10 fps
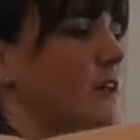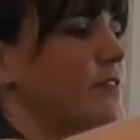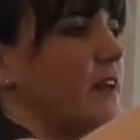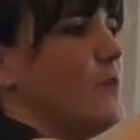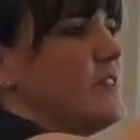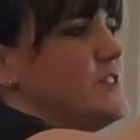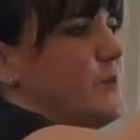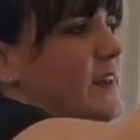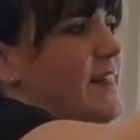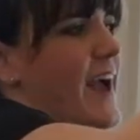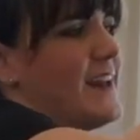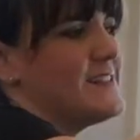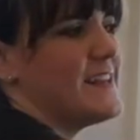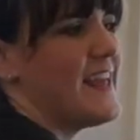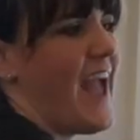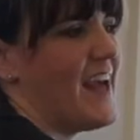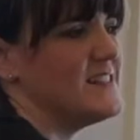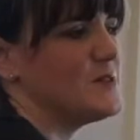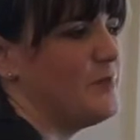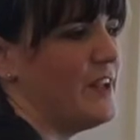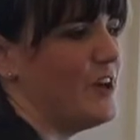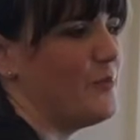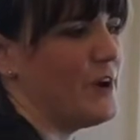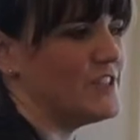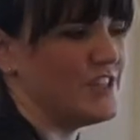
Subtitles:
thing with doing that is it can split your brush,